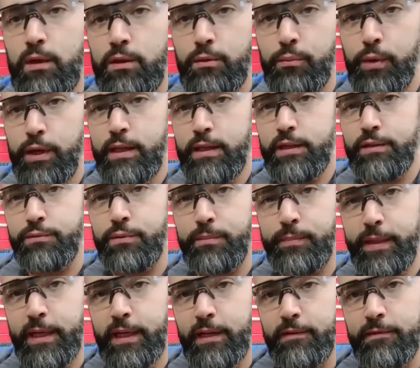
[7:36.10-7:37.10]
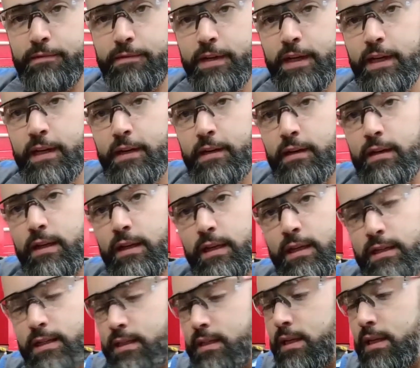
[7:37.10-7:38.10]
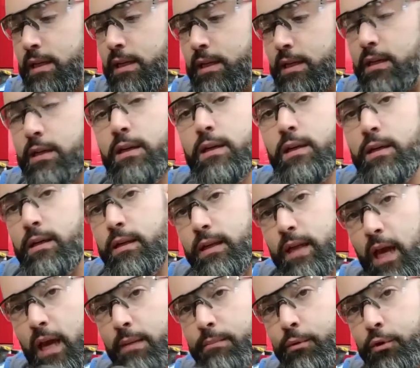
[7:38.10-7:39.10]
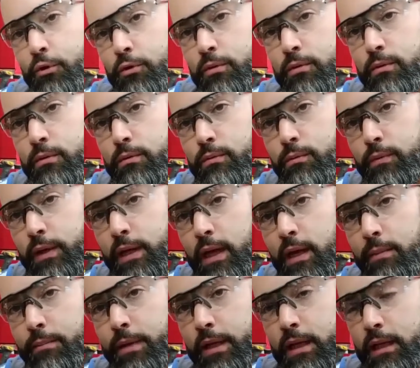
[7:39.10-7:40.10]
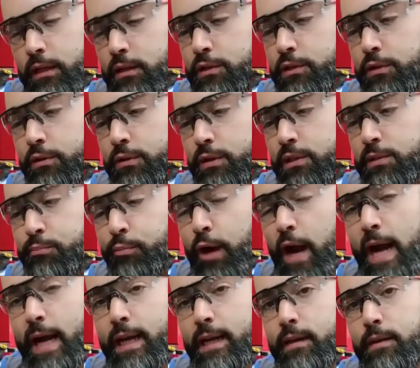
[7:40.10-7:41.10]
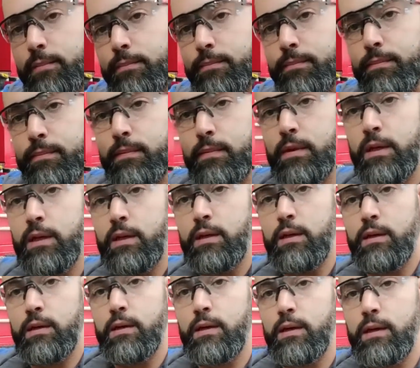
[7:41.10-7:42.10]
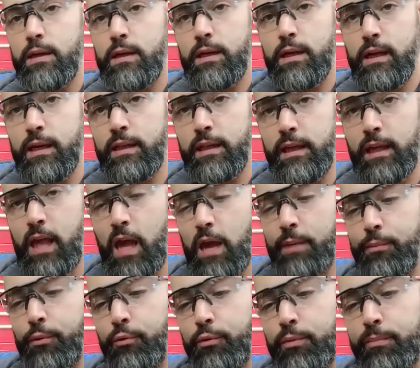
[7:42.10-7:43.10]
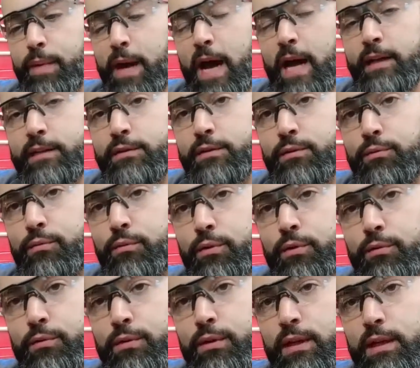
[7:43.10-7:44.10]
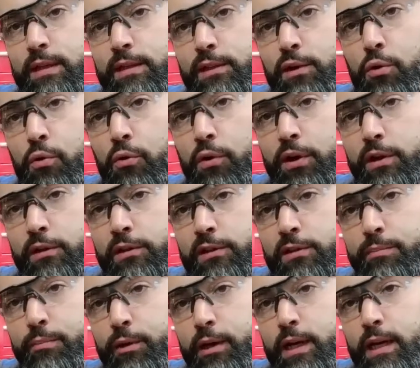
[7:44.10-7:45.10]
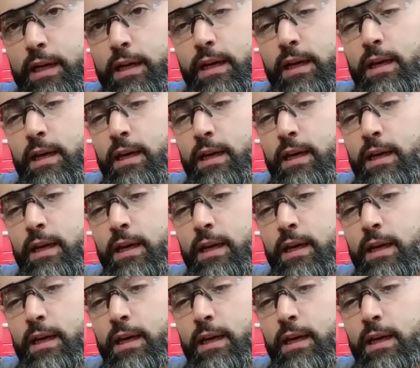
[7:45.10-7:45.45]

The way this would be configured is the cable would come into this bracket, and the cable would pass through this coil spring